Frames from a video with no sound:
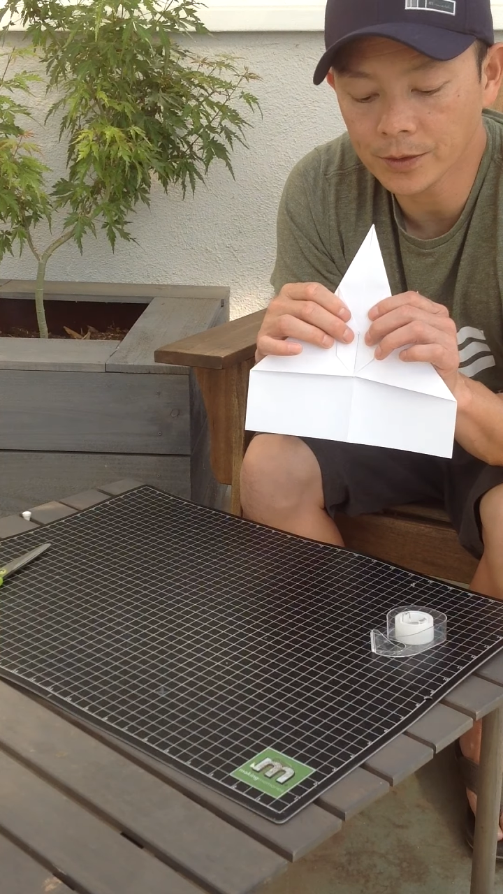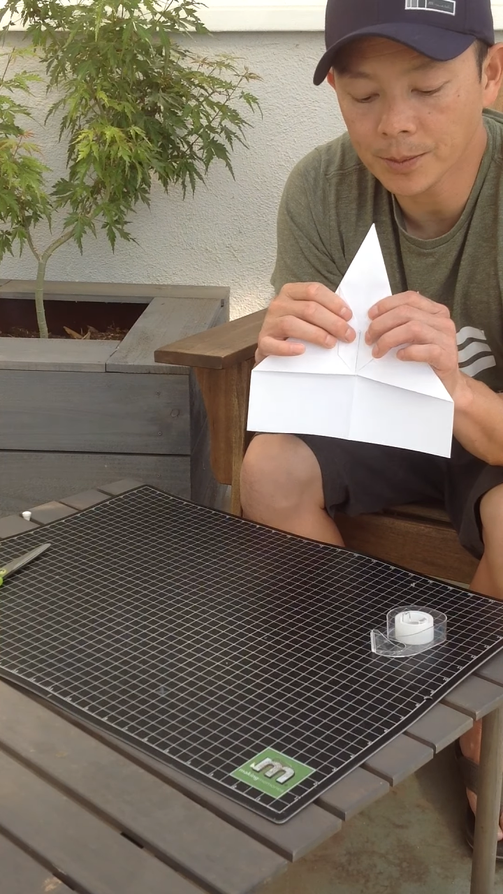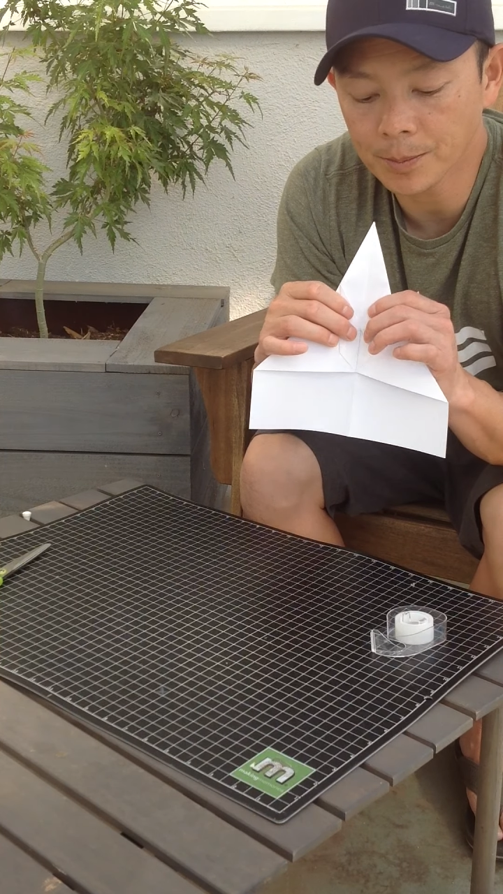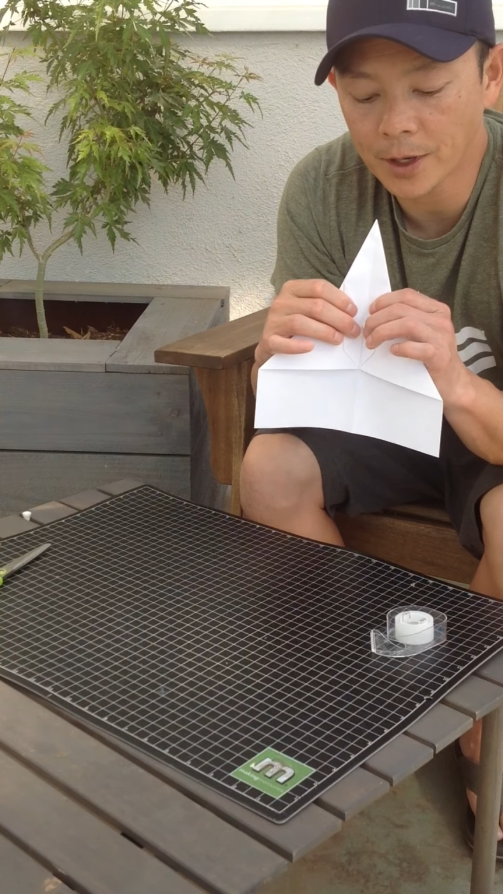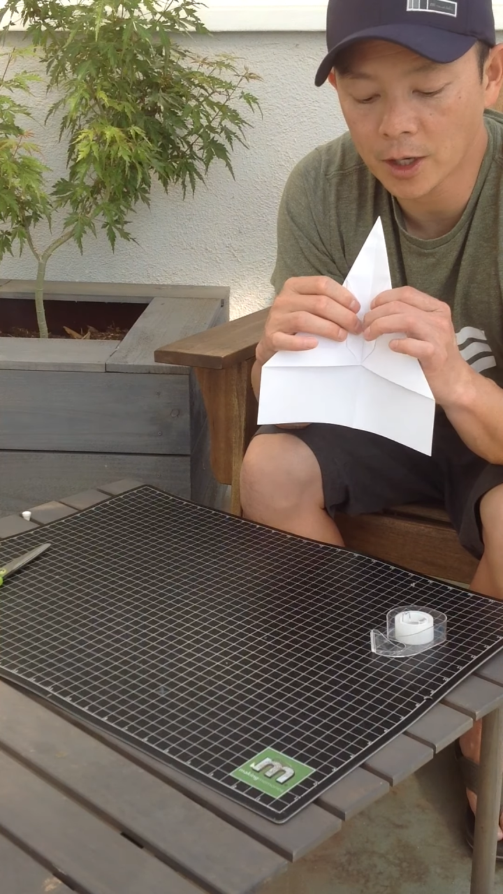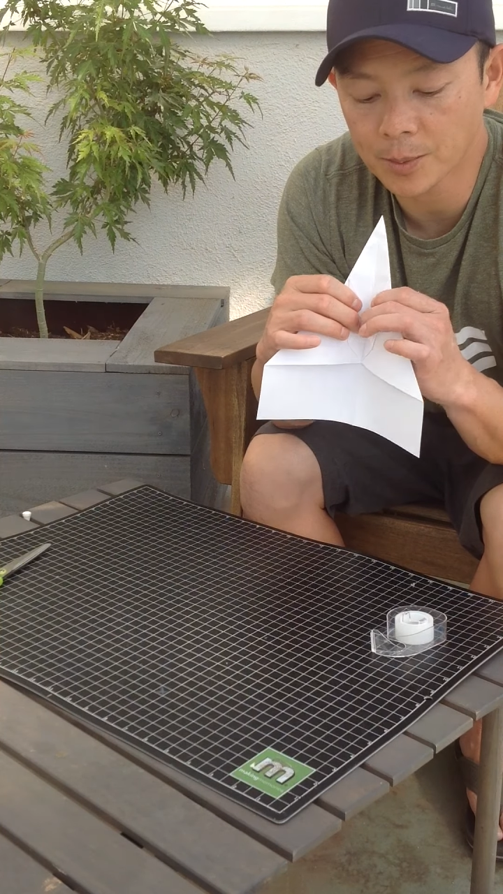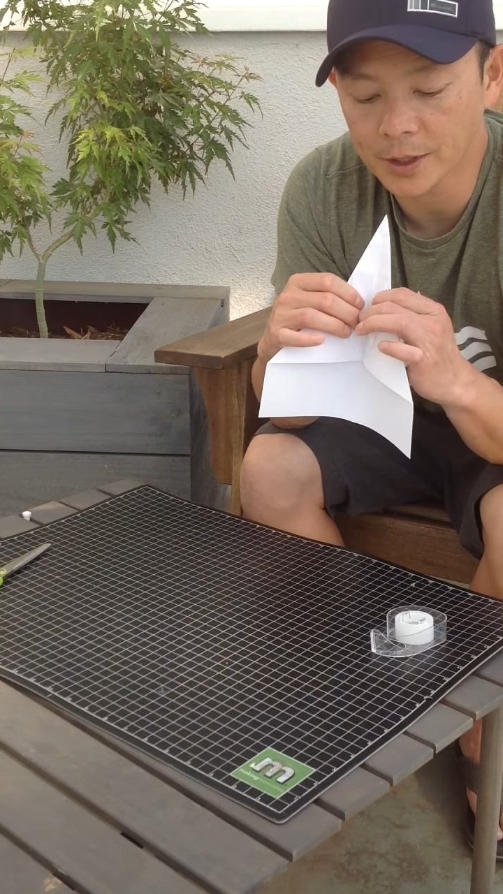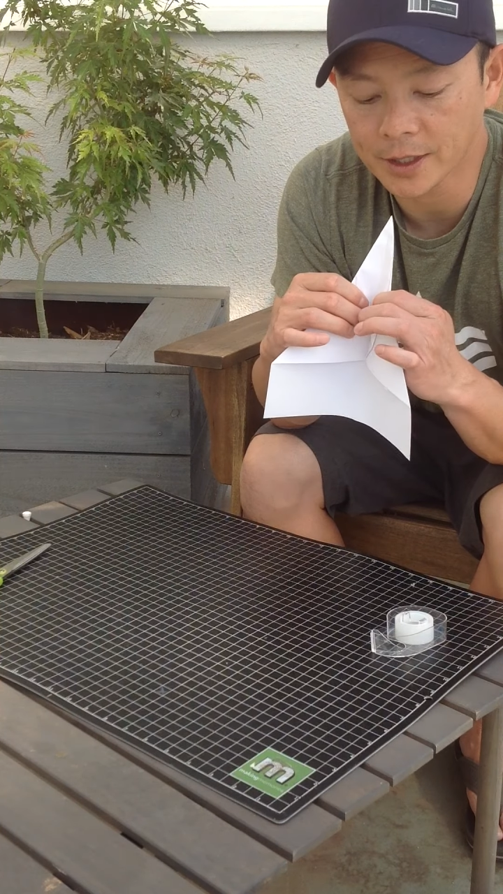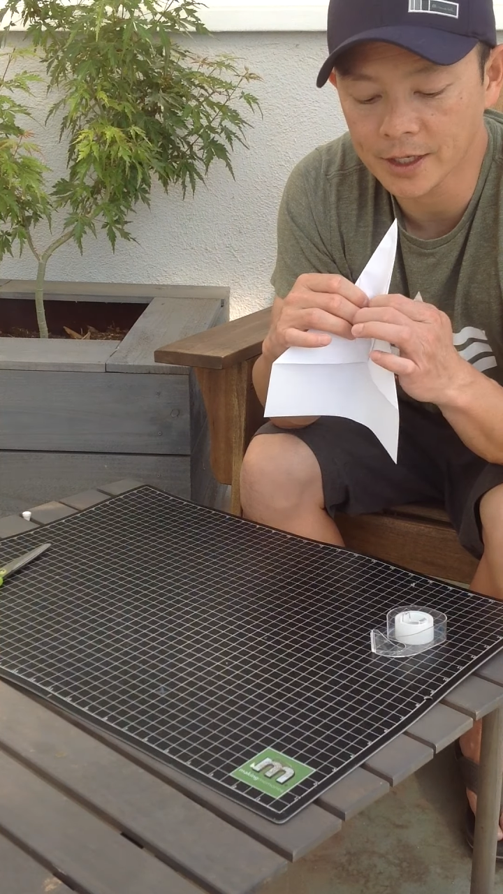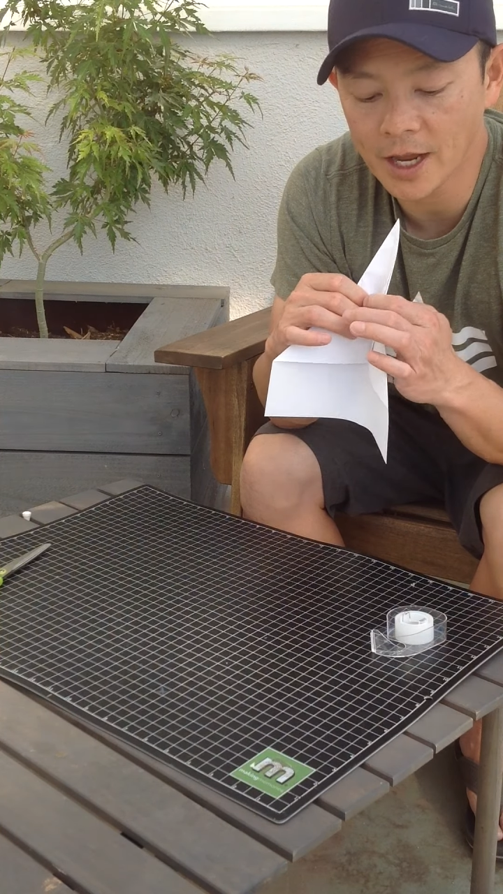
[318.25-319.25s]
the
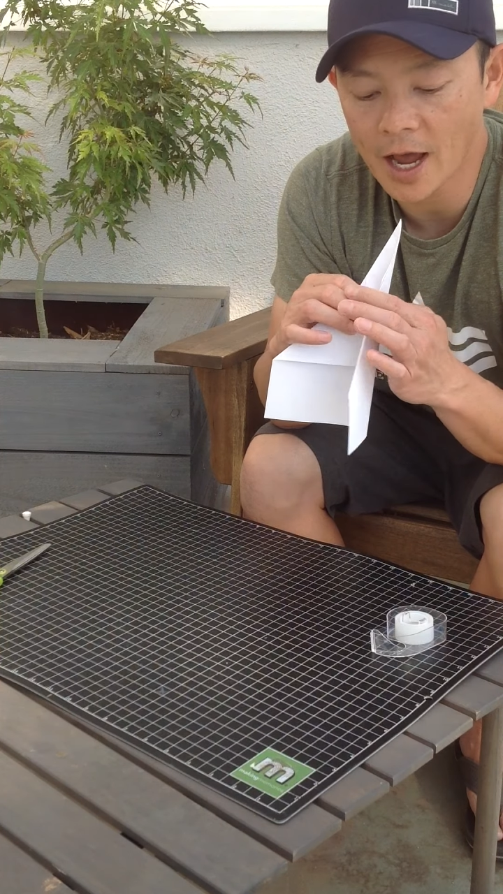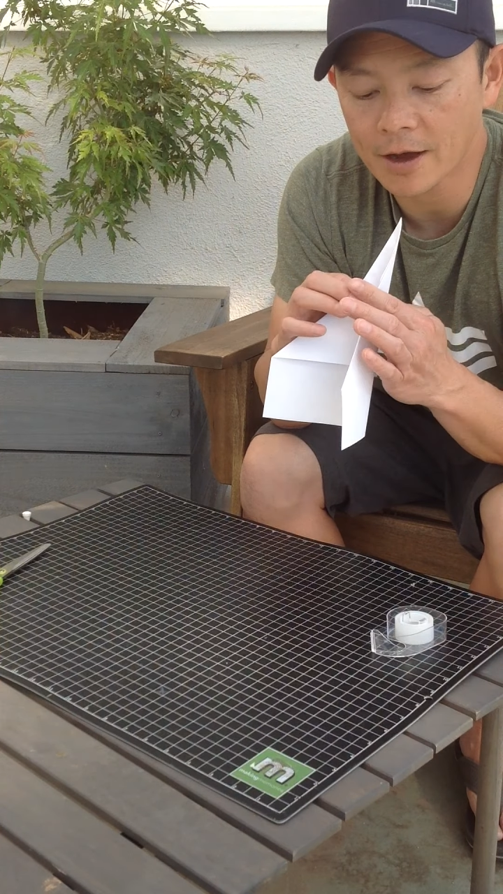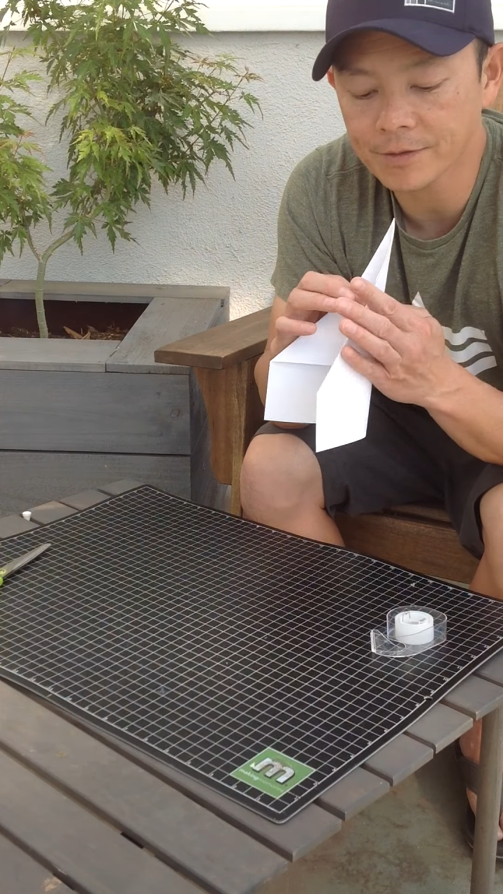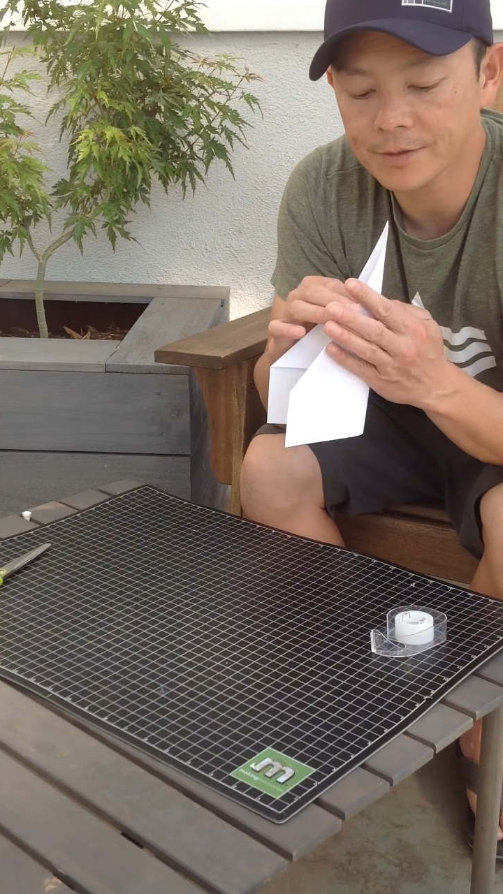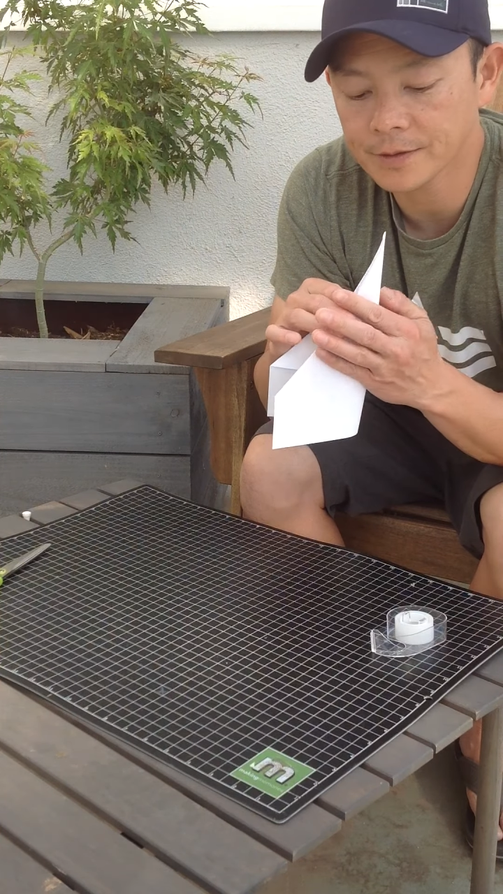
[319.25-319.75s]
airplane in half,